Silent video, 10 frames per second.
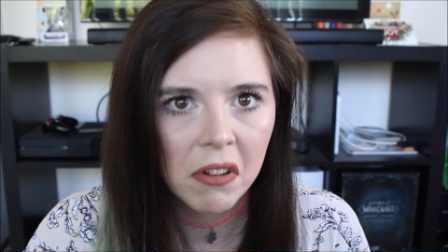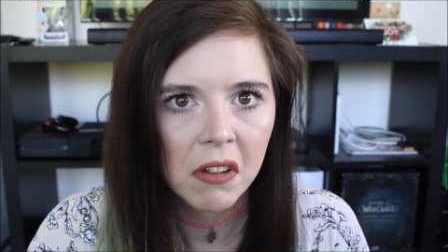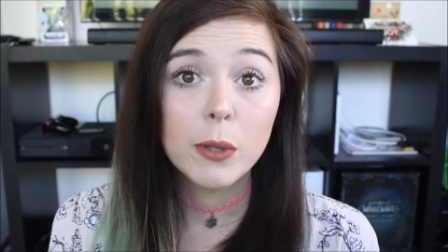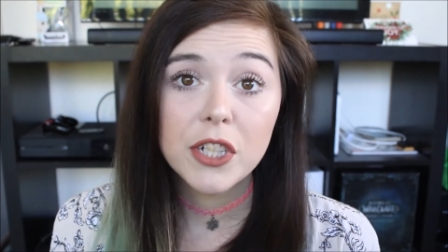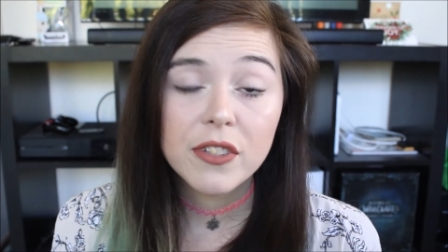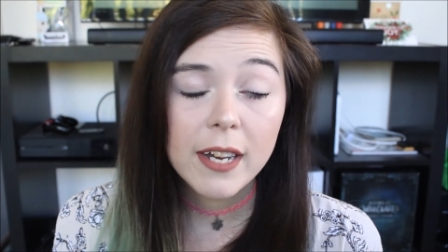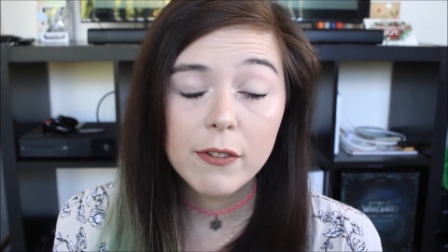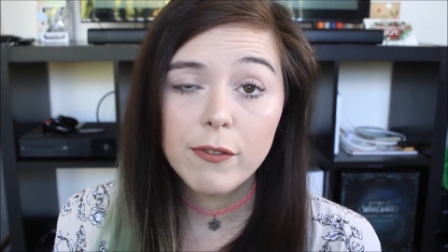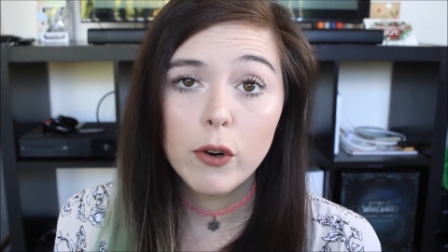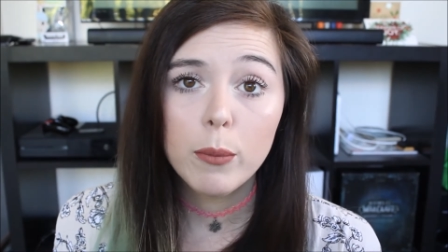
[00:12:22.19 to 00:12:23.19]
We just
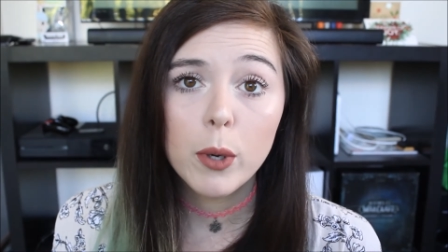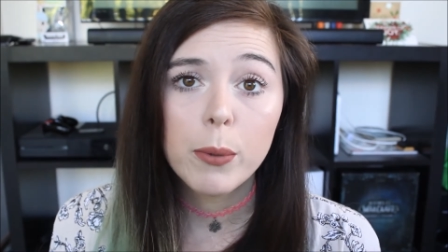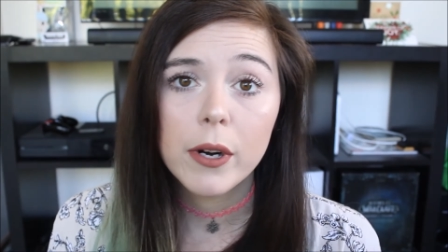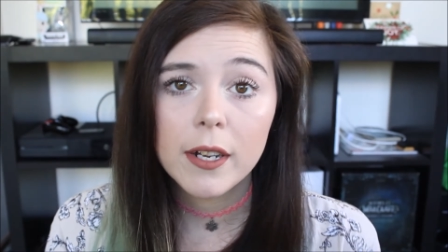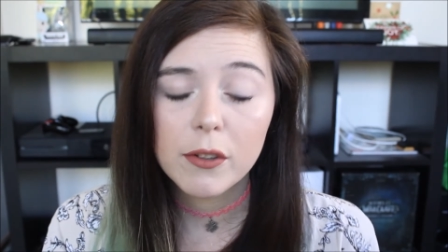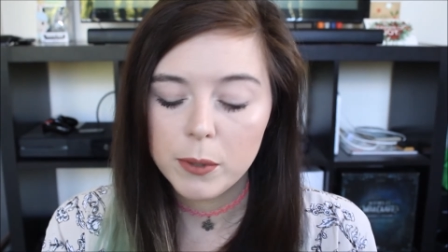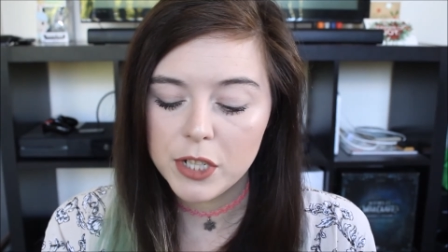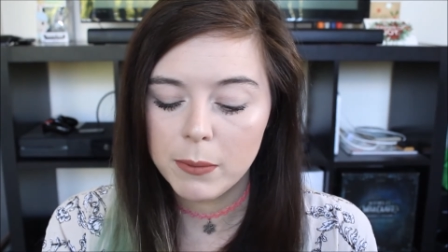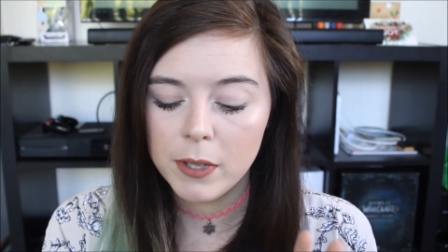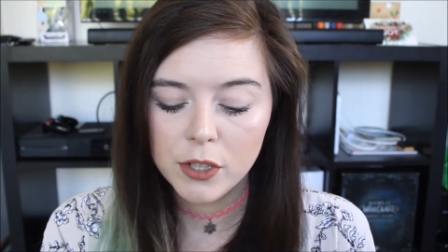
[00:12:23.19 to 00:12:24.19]
have 4 more products, which
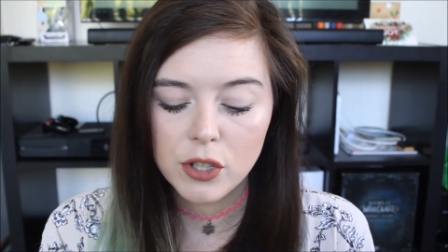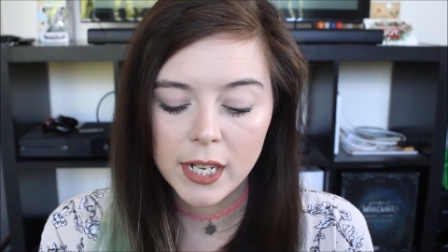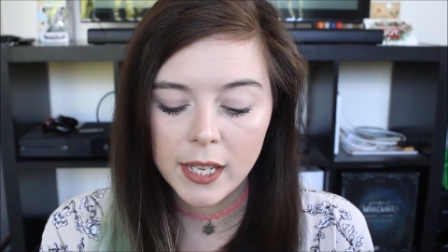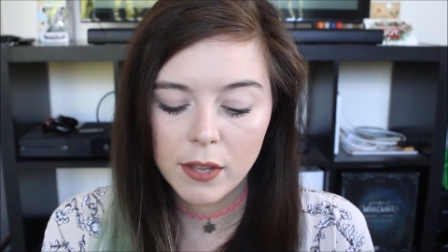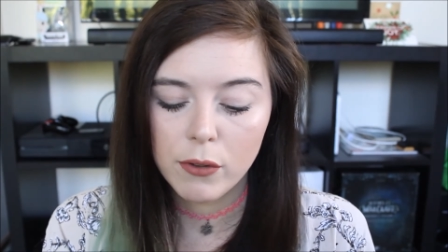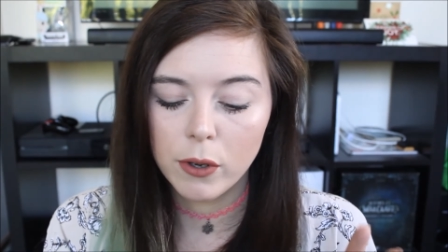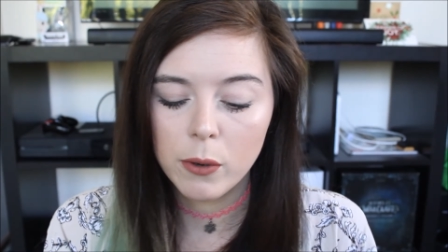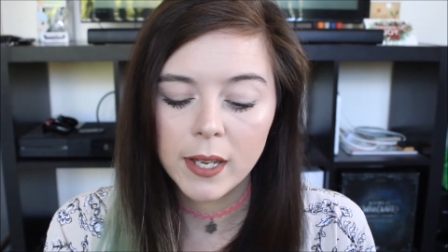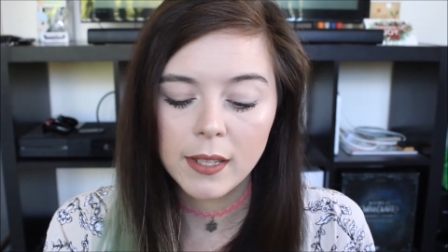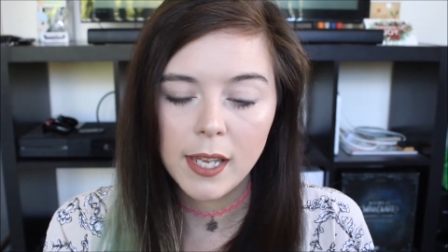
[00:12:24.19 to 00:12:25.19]
I'm going to try and get through
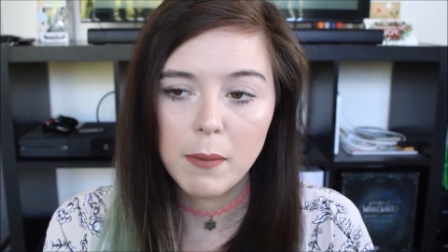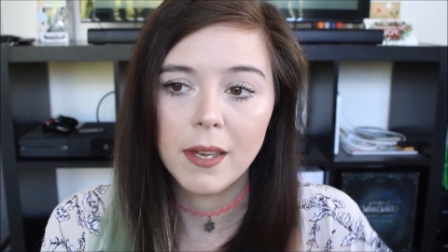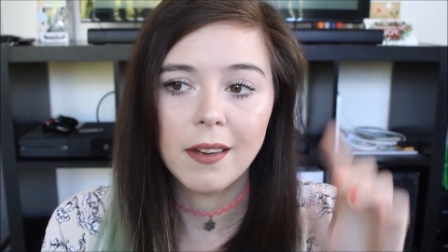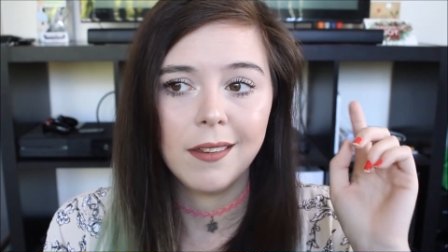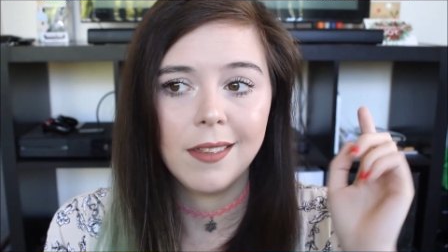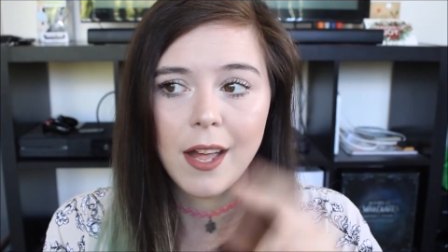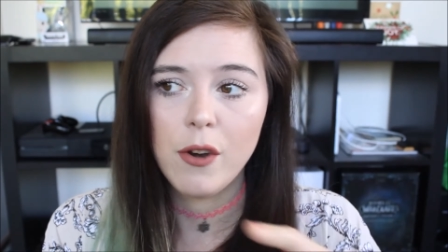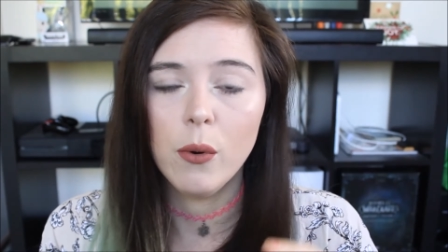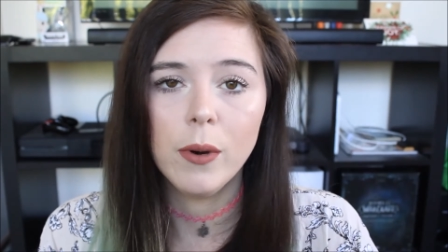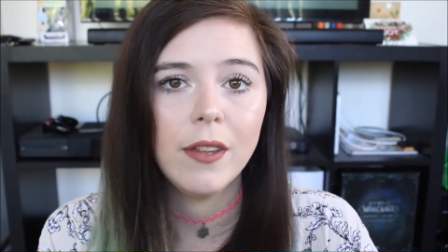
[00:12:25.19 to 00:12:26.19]
quickly because that
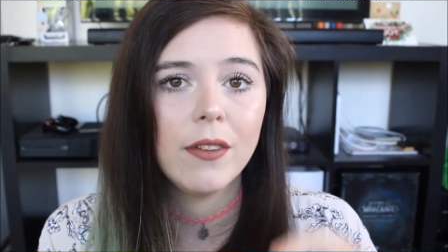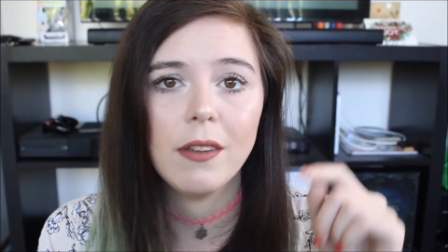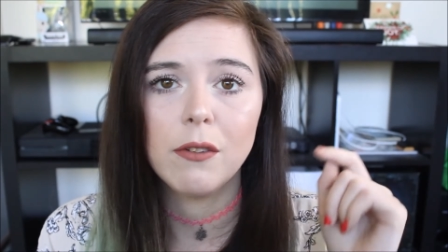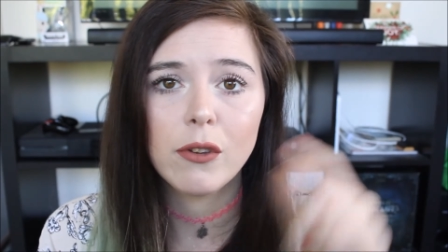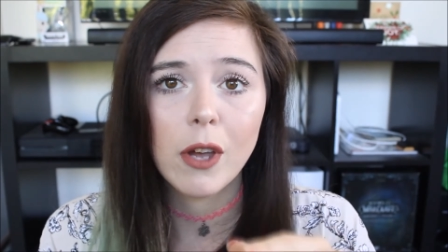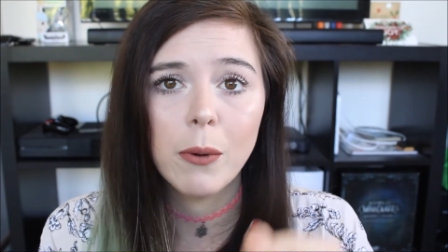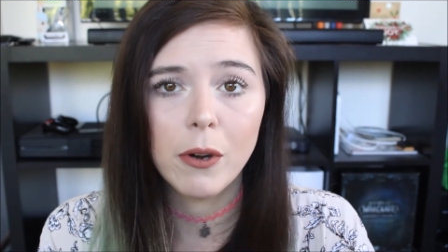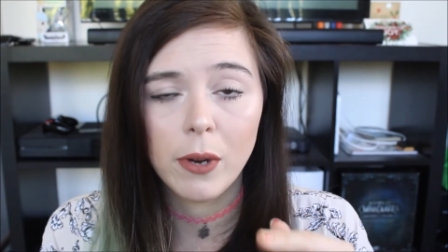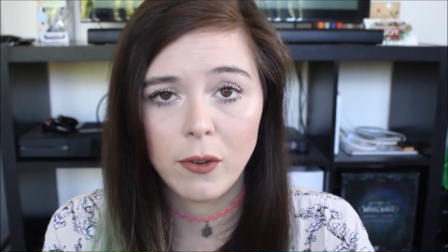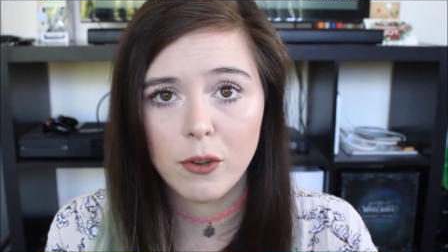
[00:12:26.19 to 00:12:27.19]
noise is so
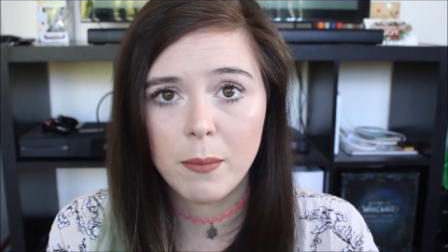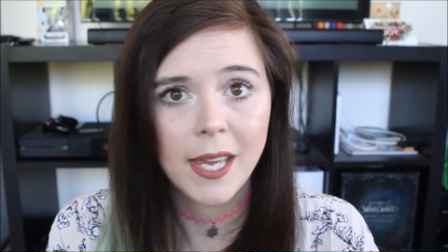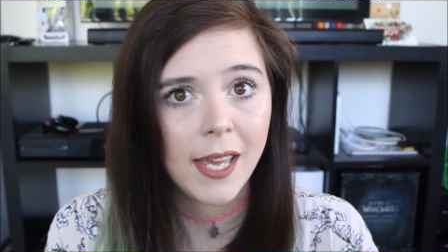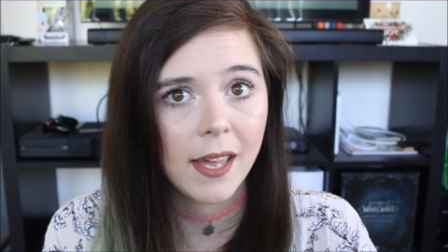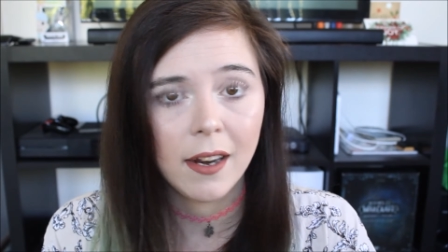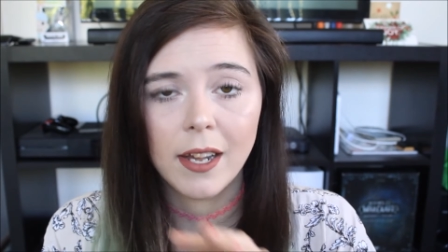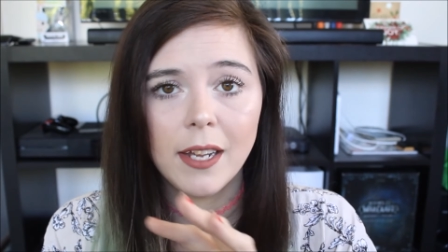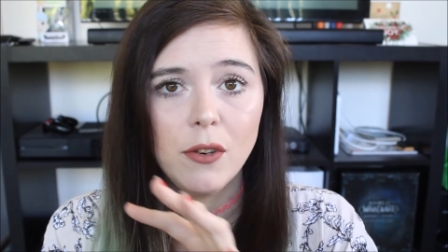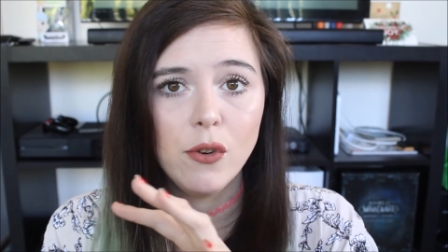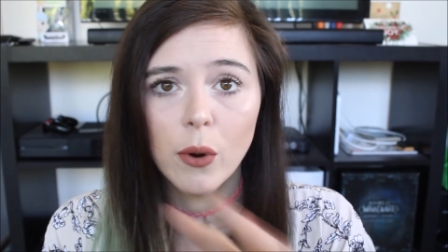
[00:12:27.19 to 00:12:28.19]
annoying to me, and
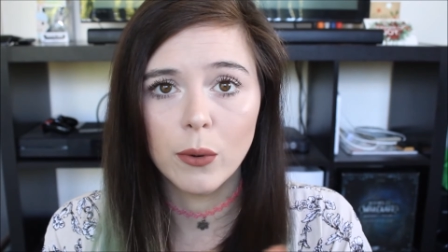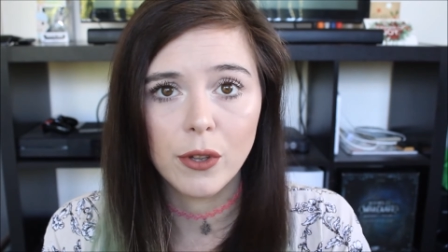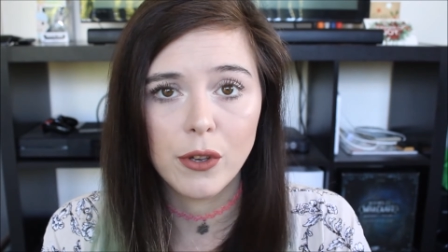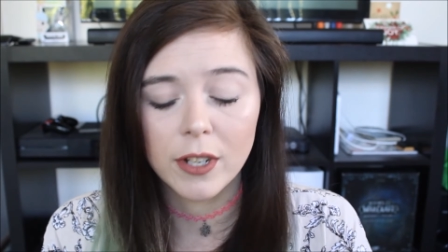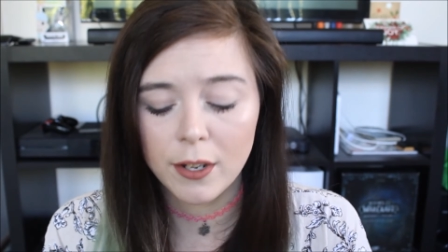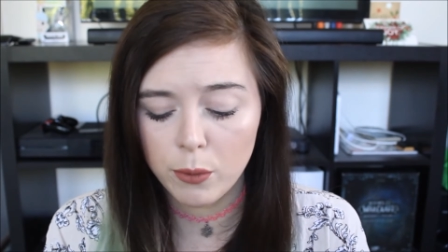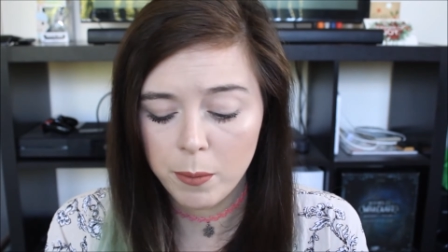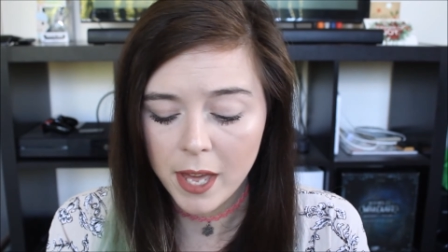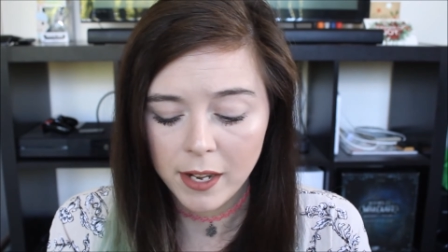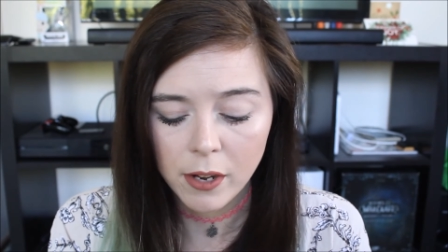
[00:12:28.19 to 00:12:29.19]
I know that you guys will be
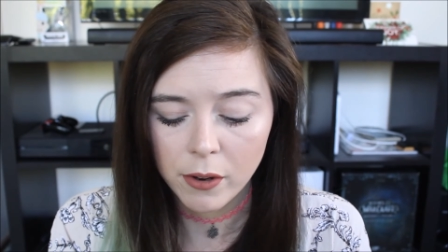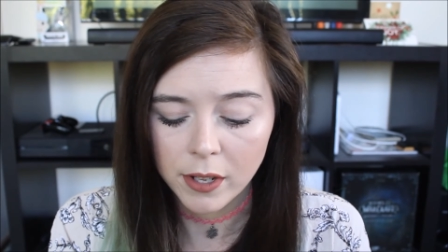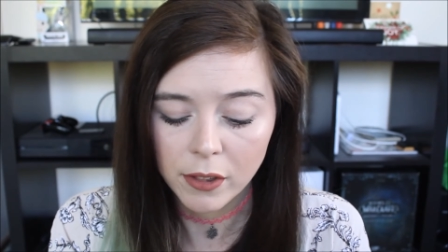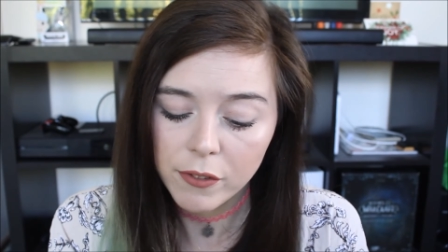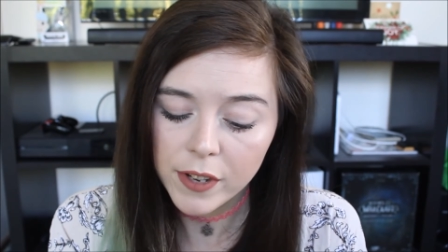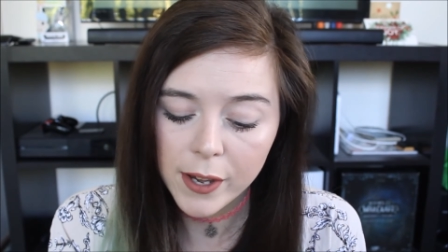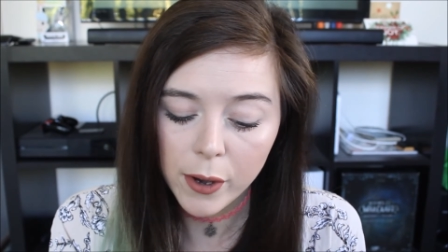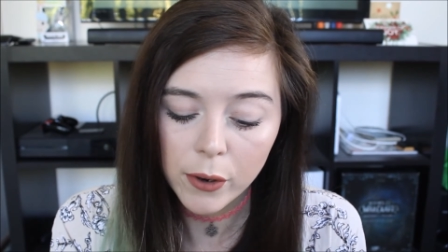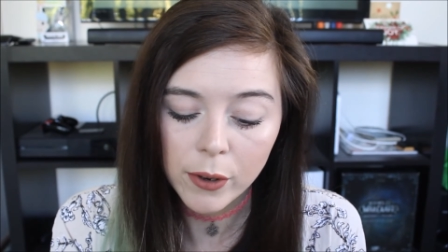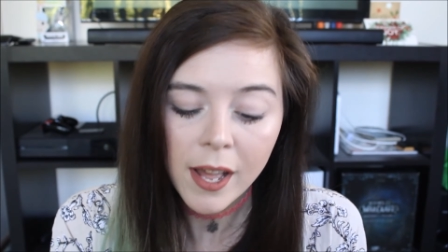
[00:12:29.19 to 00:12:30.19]
able to hear it in the
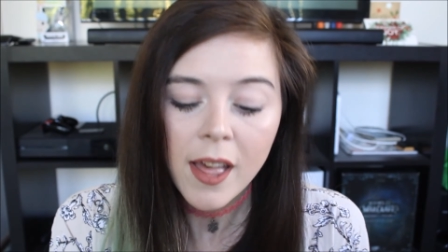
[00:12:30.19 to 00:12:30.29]
video.